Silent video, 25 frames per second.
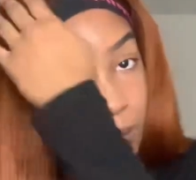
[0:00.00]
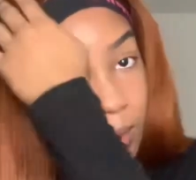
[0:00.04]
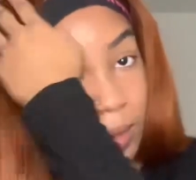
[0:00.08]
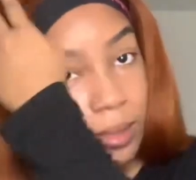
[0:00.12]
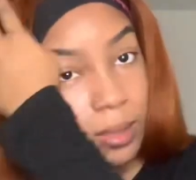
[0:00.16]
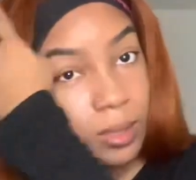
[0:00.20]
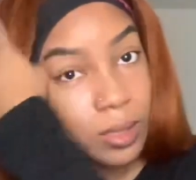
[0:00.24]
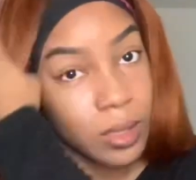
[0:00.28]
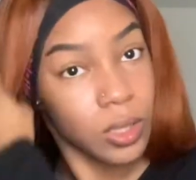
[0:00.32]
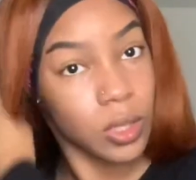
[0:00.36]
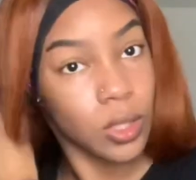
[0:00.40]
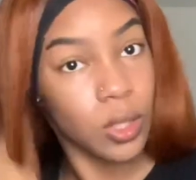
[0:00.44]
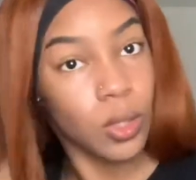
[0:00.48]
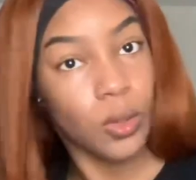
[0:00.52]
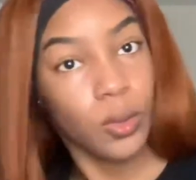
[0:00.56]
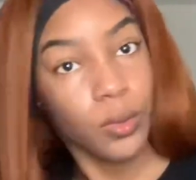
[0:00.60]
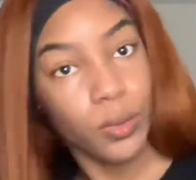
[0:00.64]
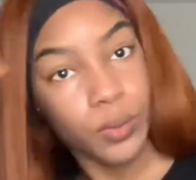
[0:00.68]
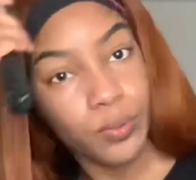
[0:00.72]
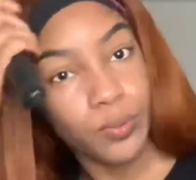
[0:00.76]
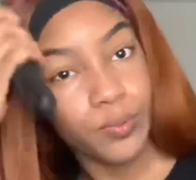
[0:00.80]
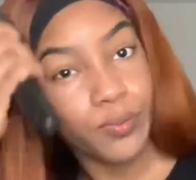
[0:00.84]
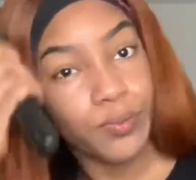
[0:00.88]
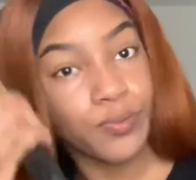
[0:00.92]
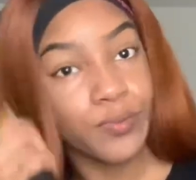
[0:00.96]

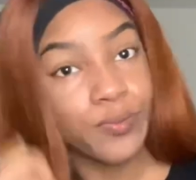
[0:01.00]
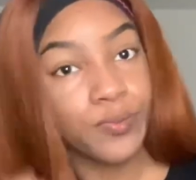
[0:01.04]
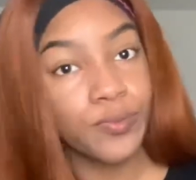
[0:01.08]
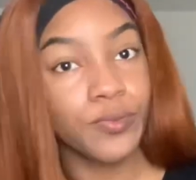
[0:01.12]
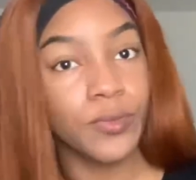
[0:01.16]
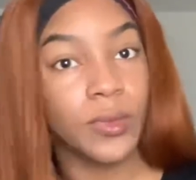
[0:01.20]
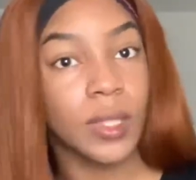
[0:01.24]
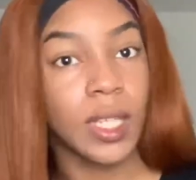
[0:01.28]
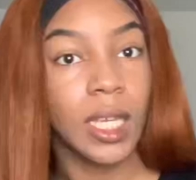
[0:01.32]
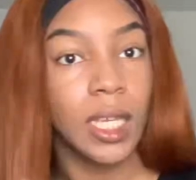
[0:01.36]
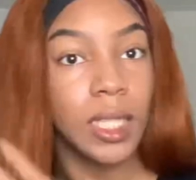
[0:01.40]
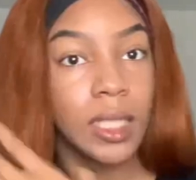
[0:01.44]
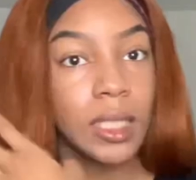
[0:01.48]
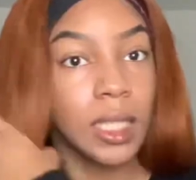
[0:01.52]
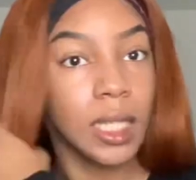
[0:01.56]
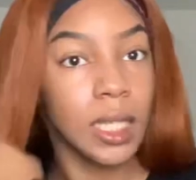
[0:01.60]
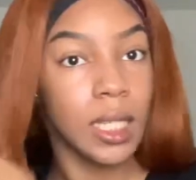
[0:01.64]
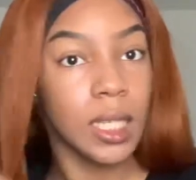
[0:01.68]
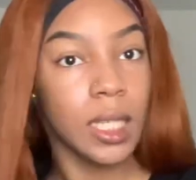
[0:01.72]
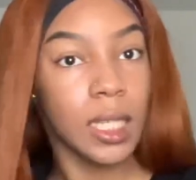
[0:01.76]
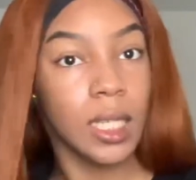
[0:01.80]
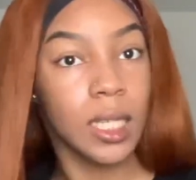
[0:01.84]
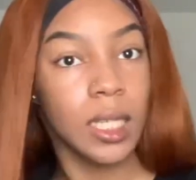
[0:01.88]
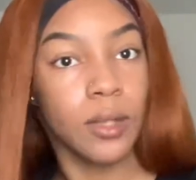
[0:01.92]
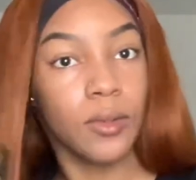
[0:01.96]
so it's
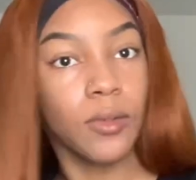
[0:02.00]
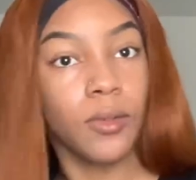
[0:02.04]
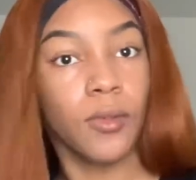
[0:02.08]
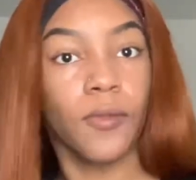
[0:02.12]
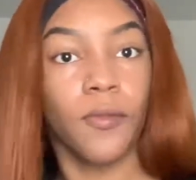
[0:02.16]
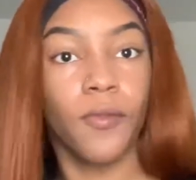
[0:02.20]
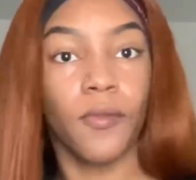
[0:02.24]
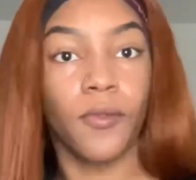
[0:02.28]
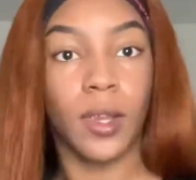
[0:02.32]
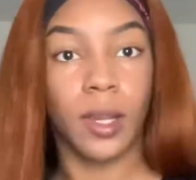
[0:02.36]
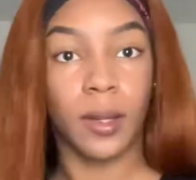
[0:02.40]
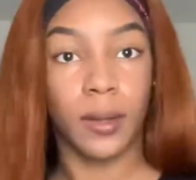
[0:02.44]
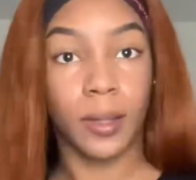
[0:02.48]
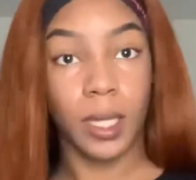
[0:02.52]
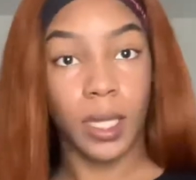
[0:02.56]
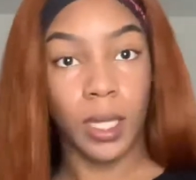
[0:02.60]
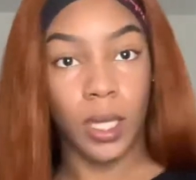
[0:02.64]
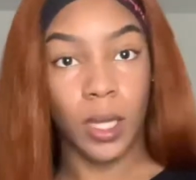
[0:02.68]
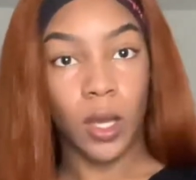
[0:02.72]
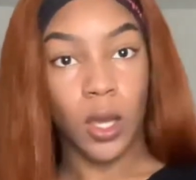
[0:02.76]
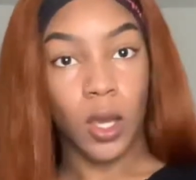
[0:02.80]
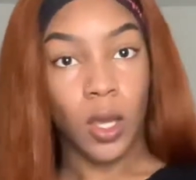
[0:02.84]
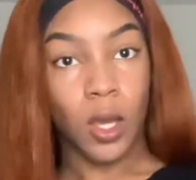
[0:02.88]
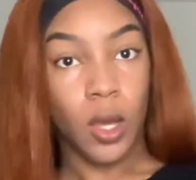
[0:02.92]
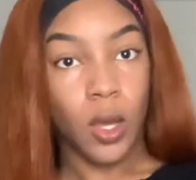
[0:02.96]
eating very
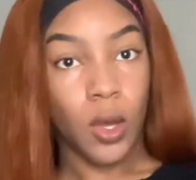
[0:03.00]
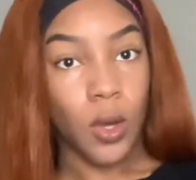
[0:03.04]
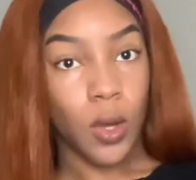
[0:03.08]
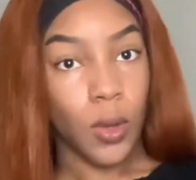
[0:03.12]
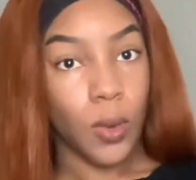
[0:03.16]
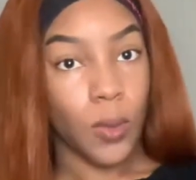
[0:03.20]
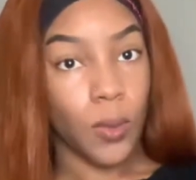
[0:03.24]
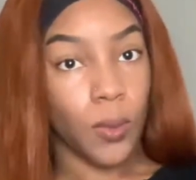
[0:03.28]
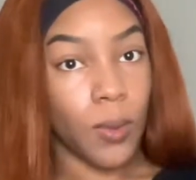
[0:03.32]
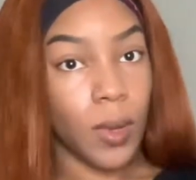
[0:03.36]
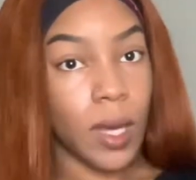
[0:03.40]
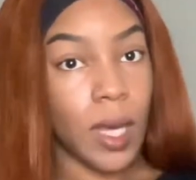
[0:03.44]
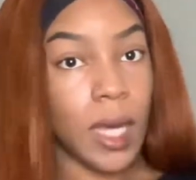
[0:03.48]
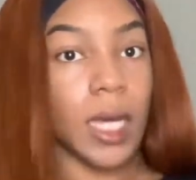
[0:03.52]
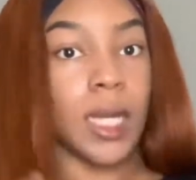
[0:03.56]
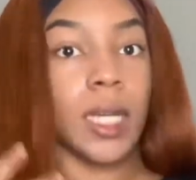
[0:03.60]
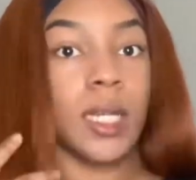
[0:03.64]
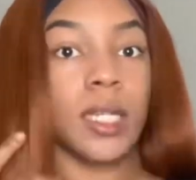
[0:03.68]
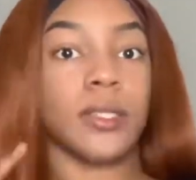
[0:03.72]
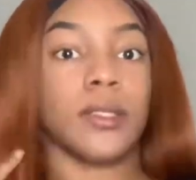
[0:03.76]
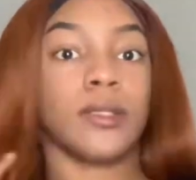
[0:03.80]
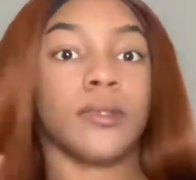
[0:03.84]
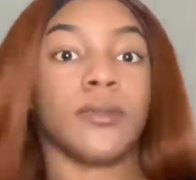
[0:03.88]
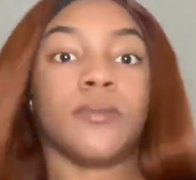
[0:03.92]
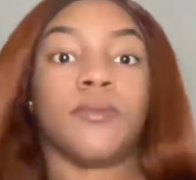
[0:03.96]

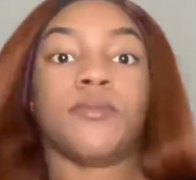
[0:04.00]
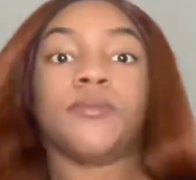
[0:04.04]
well.